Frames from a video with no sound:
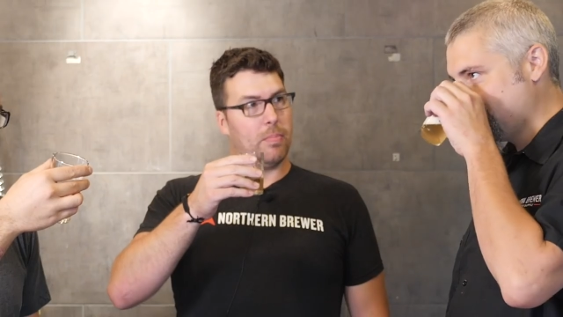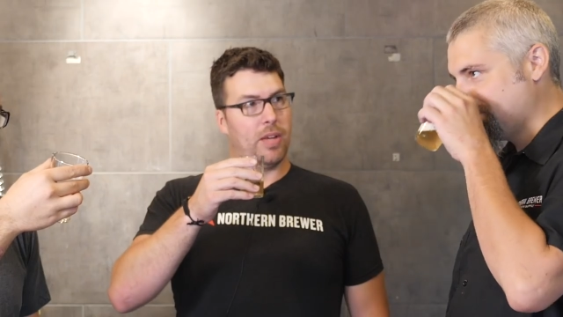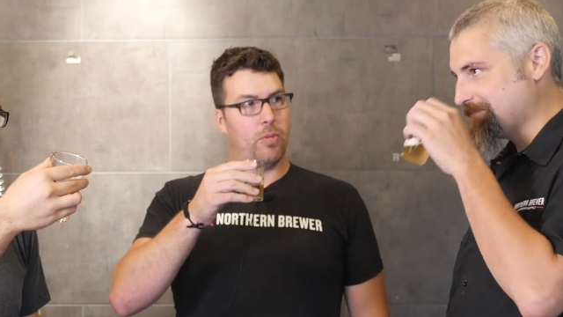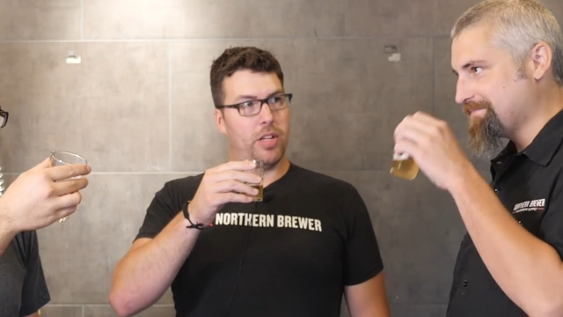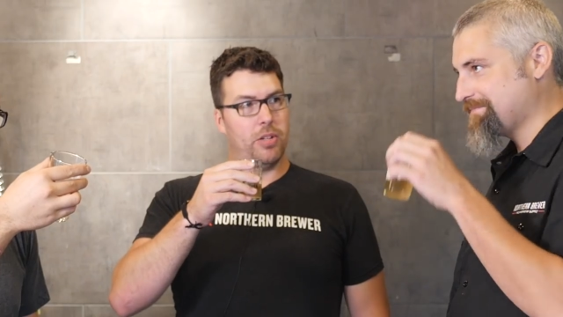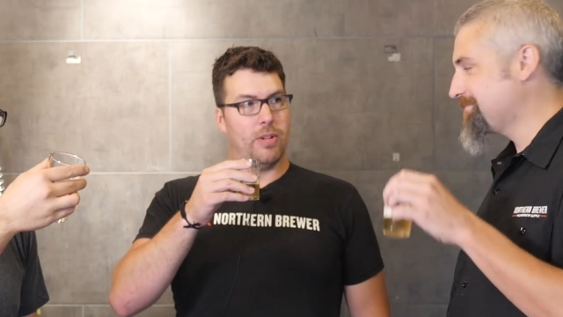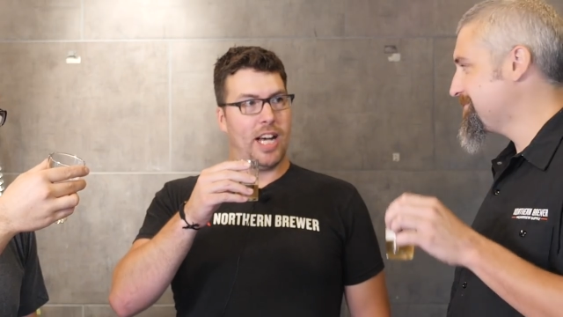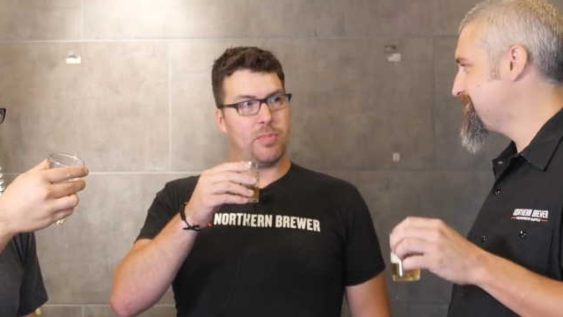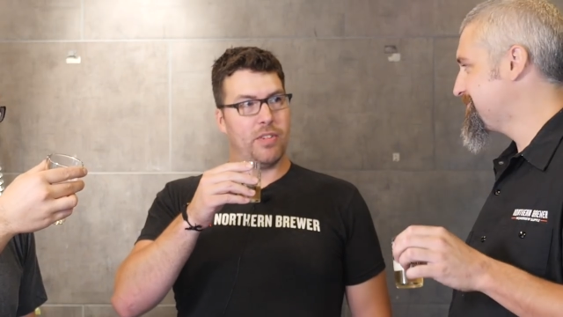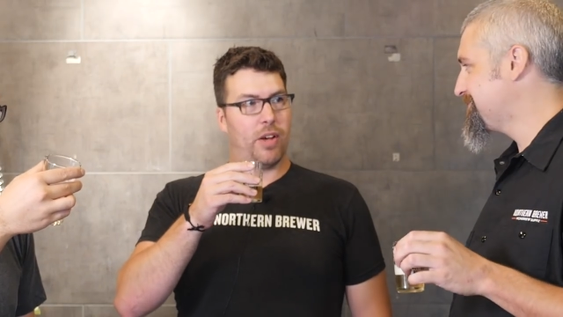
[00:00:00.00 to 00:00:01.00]
Speaker 1: admit, when you
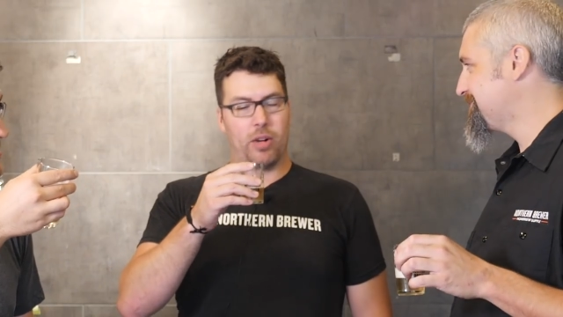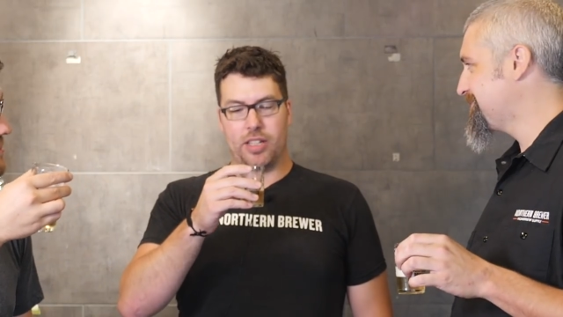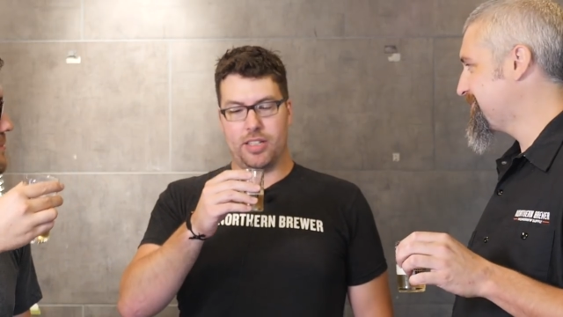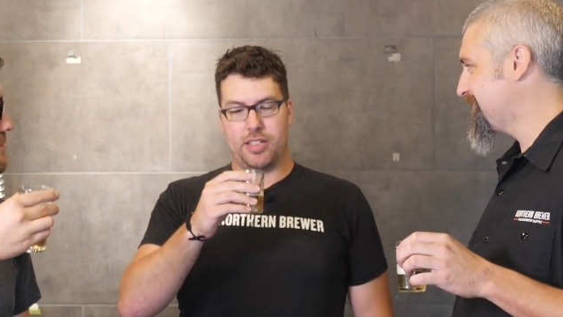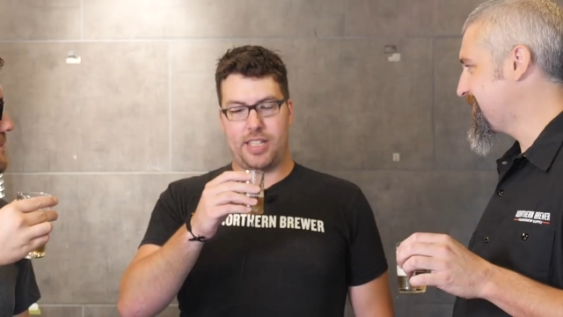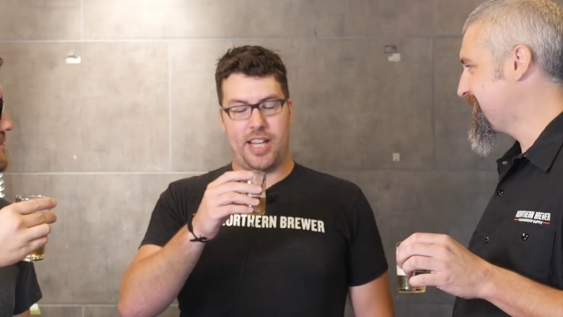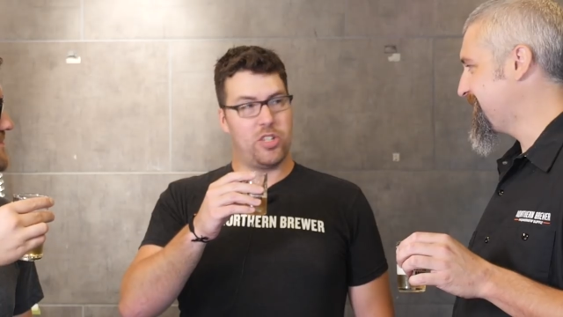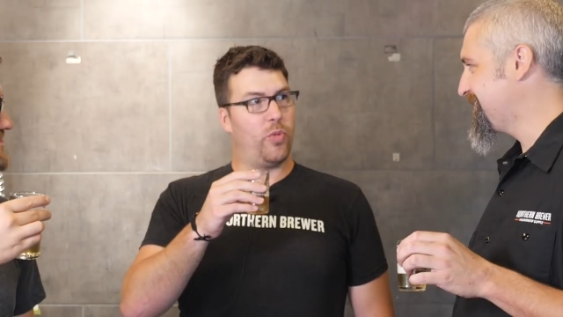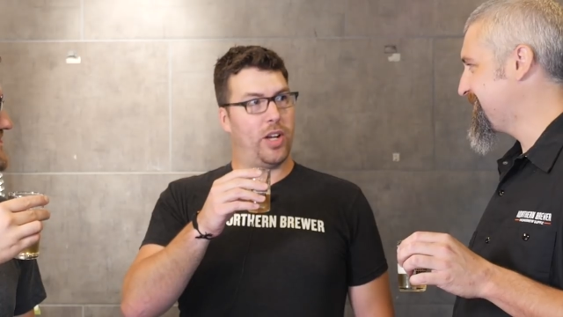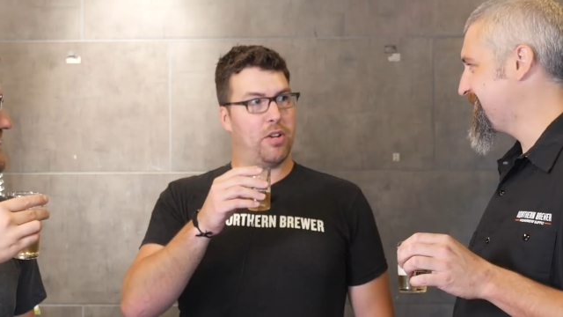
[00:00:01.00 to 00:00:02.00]
asked me if I wanted to
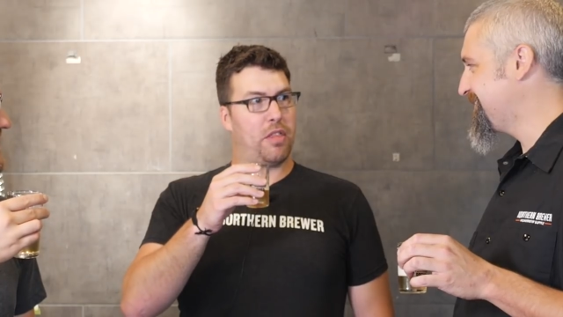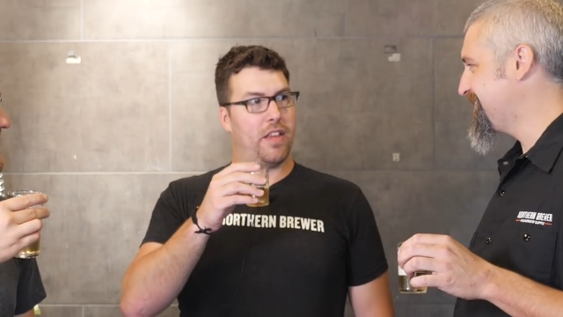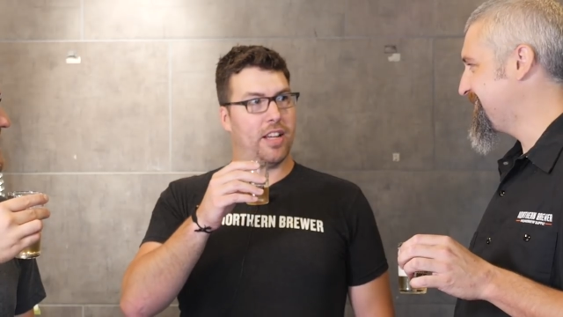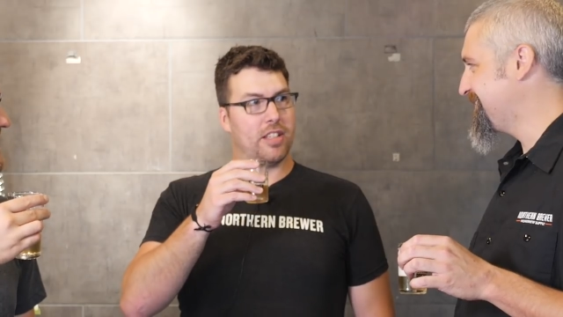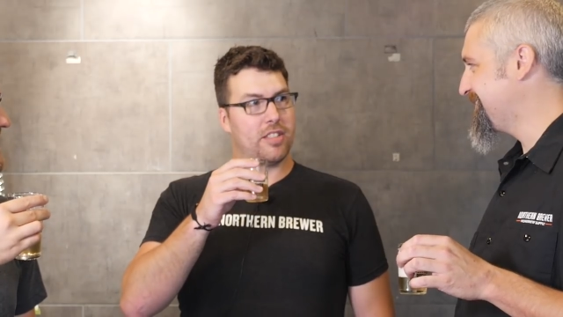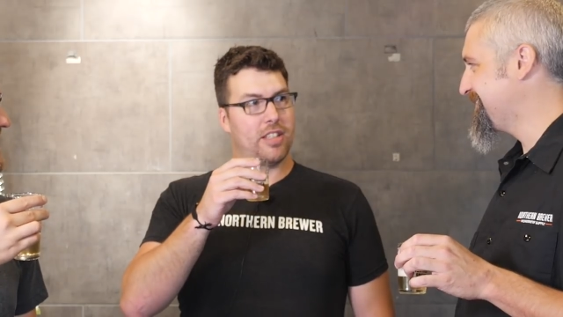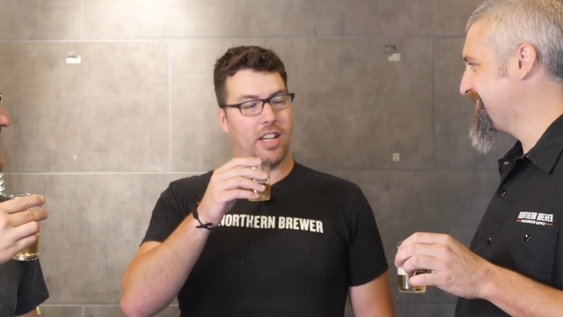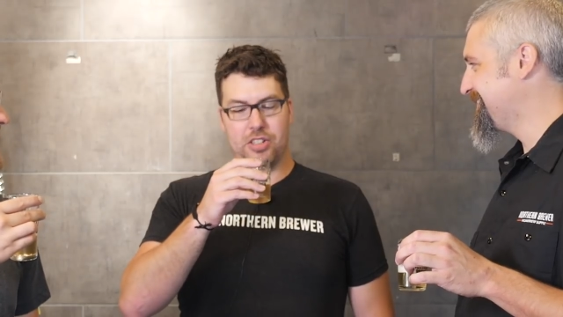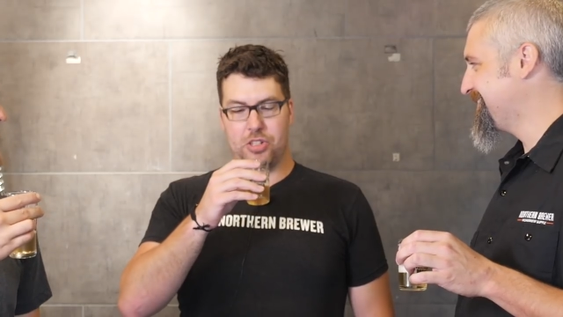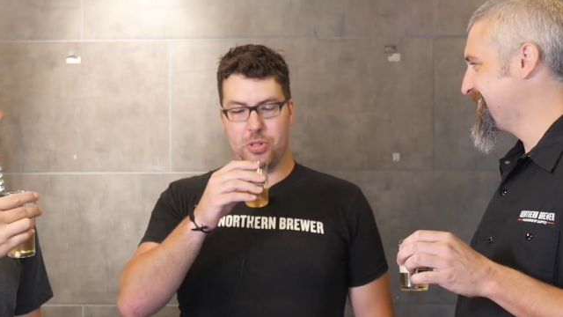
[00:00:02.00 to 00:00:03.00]
taste weird things
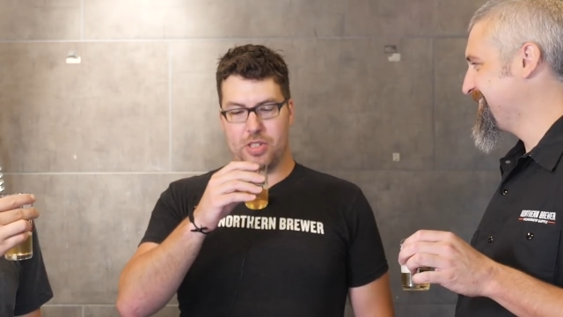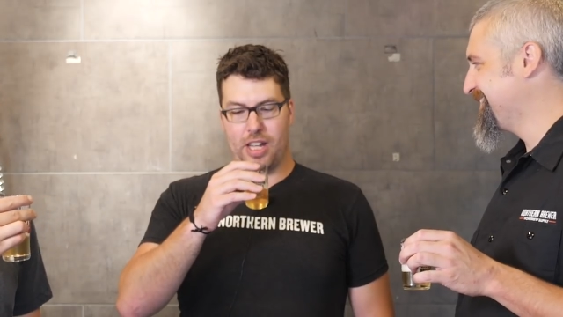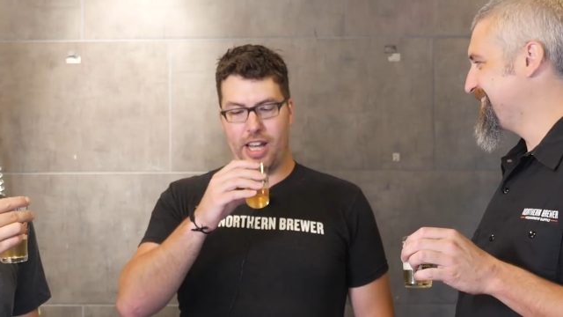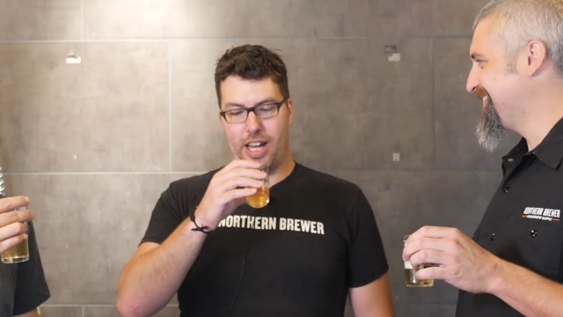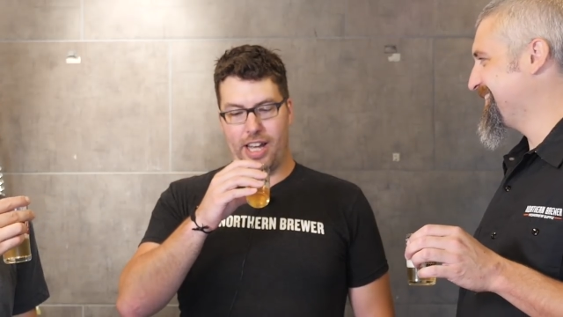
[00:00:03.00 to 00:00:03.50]
on Tuesday,